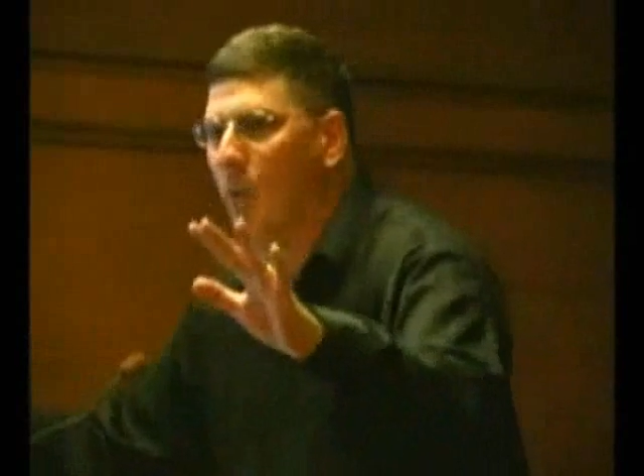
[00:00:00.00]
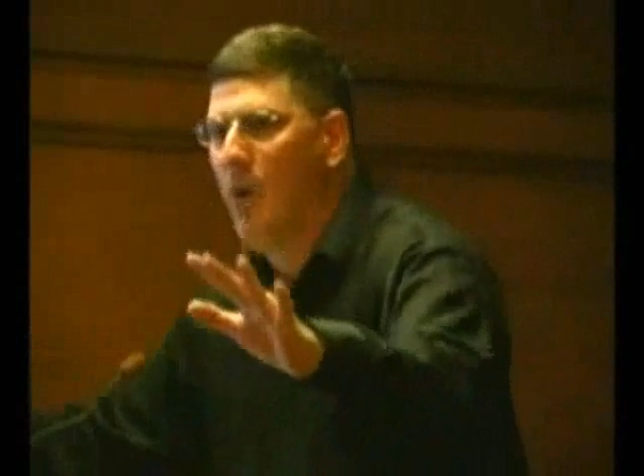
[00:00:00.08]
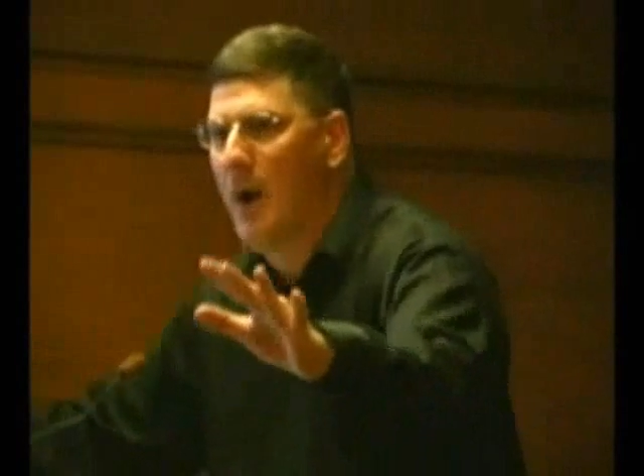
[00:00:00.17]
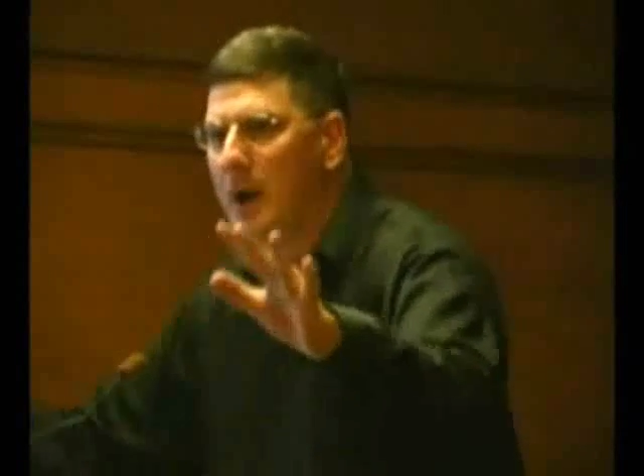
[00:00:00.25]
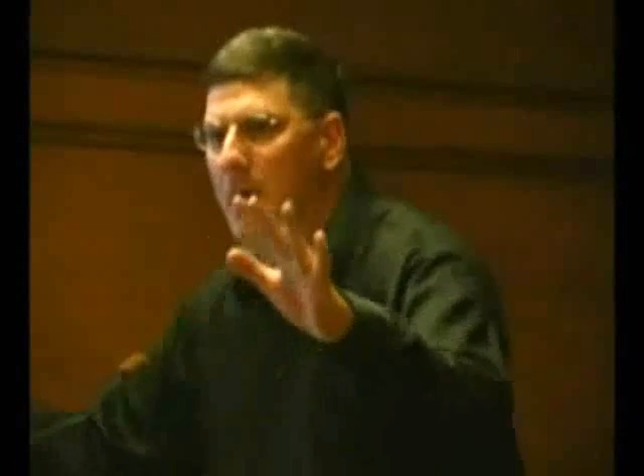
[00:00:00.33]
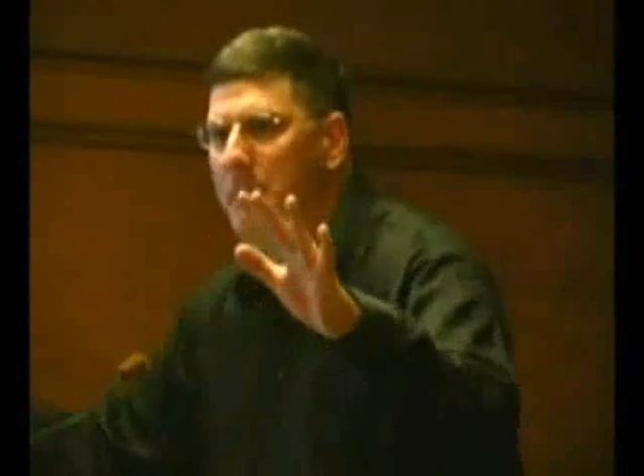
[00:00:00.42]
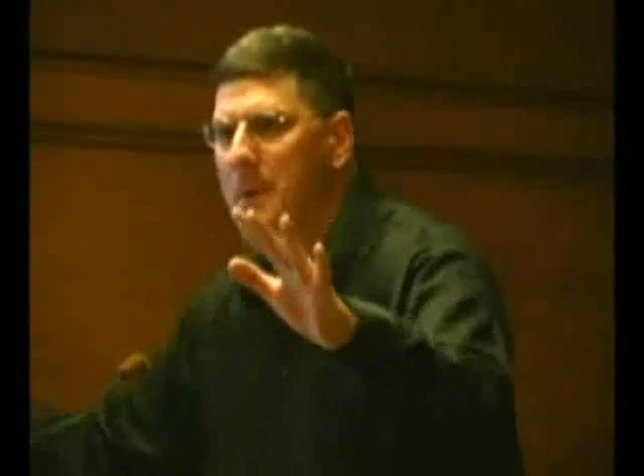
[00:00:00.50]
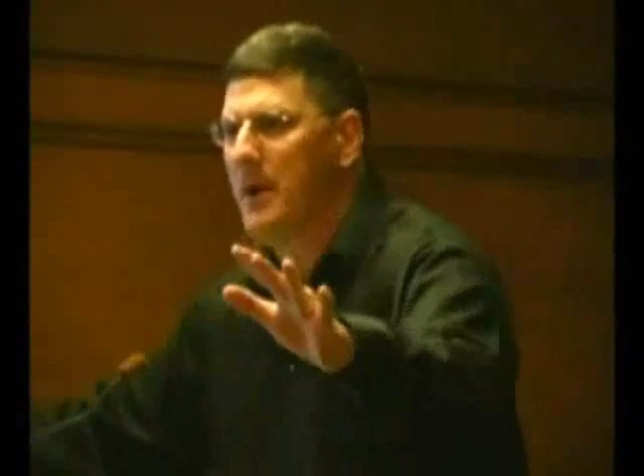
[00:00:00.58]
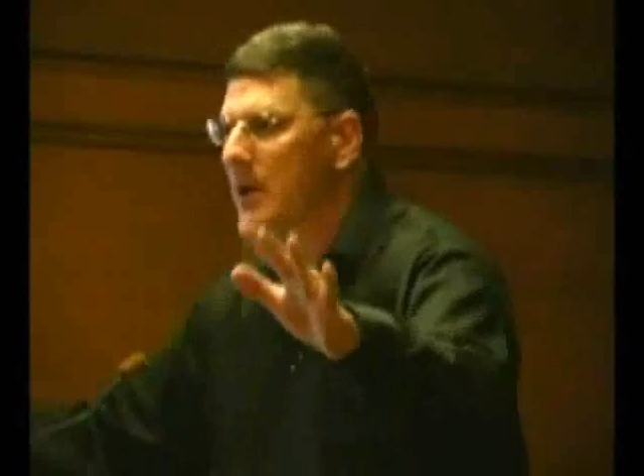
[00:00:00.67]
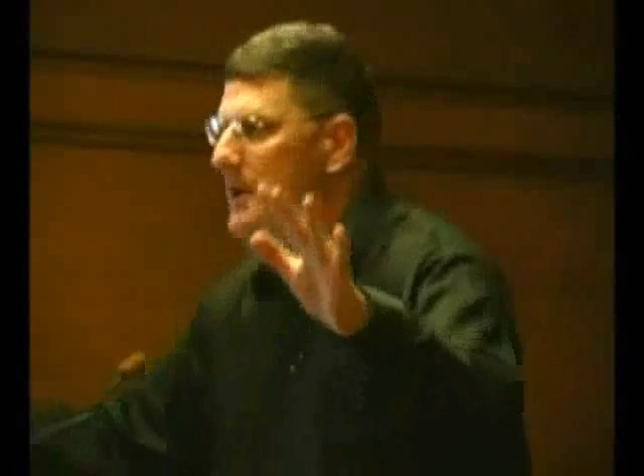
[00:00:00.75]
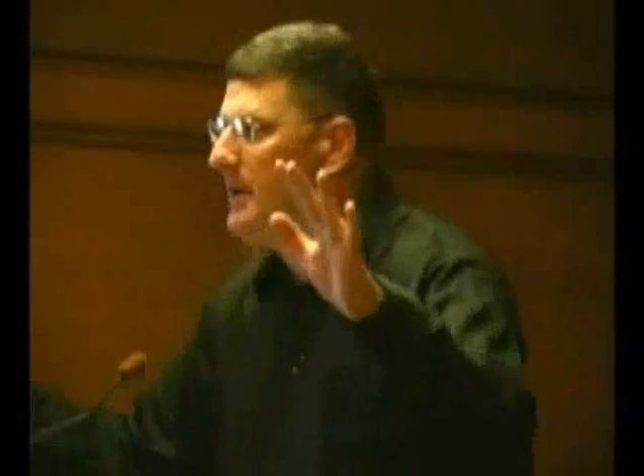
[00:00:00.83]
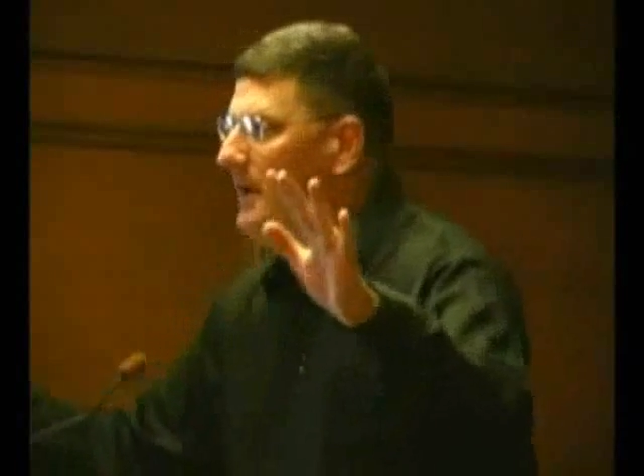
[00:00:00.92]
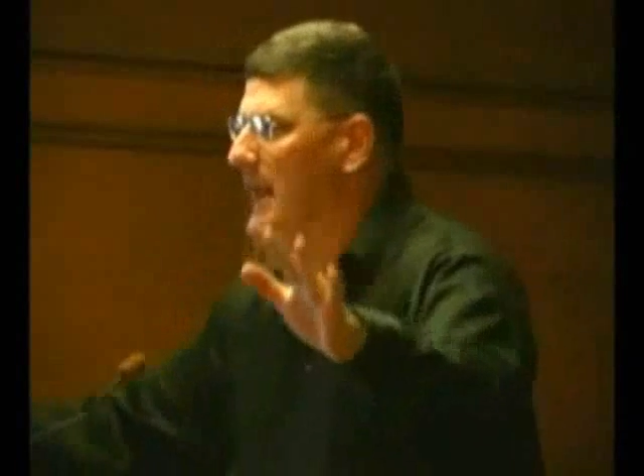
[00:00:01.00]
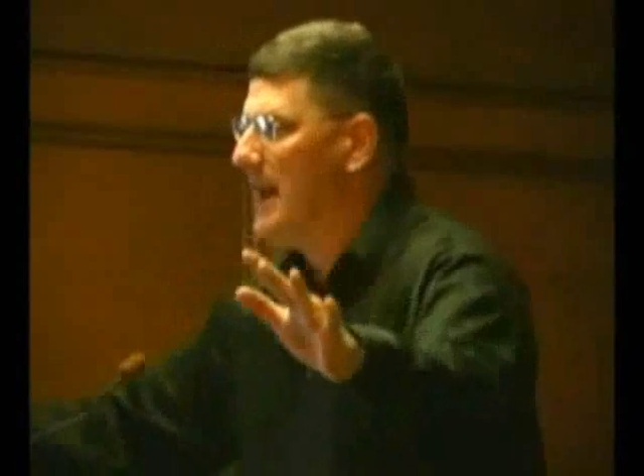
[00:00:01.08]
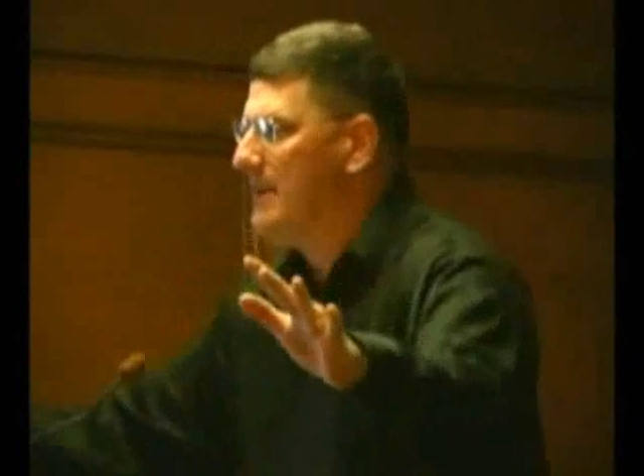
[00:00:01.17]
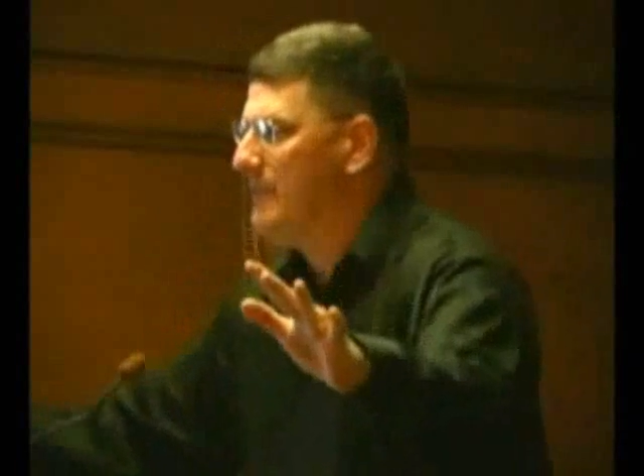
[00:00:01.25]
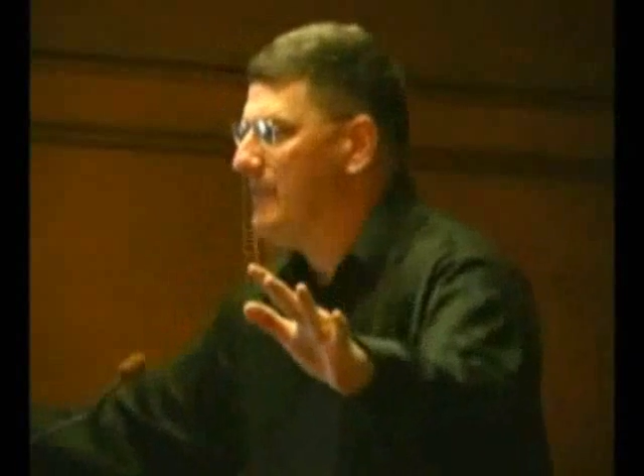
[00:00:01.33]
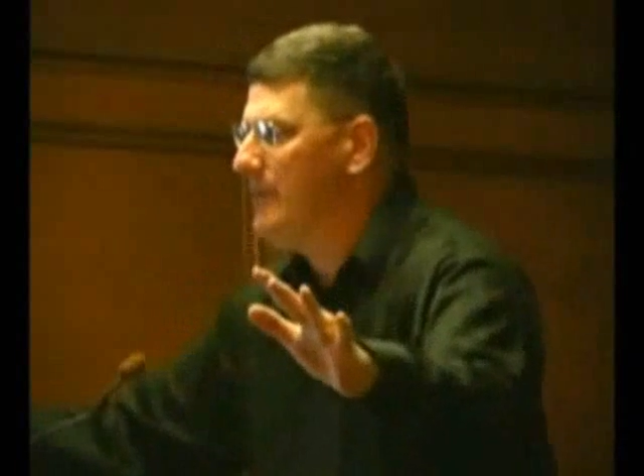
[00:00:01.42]
one American
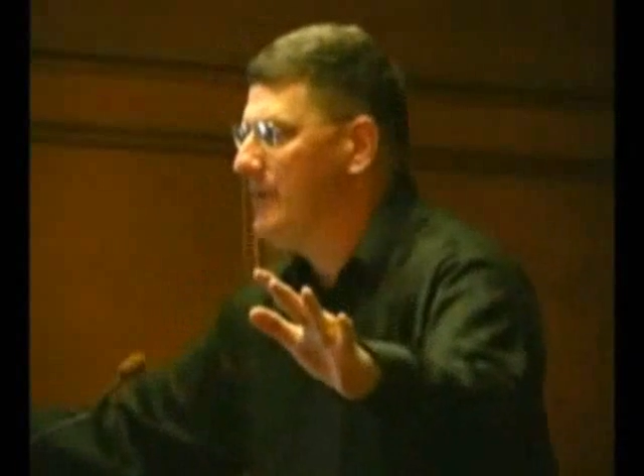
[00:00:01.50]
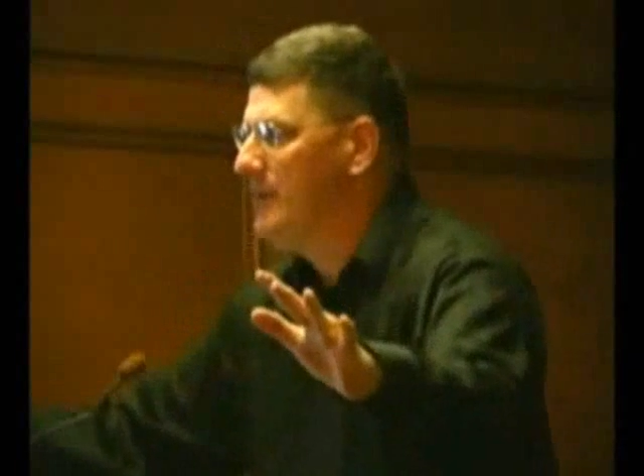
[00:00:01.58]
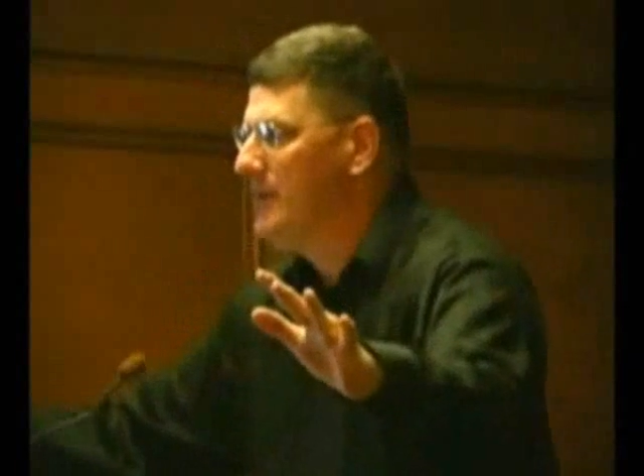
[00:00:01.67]
life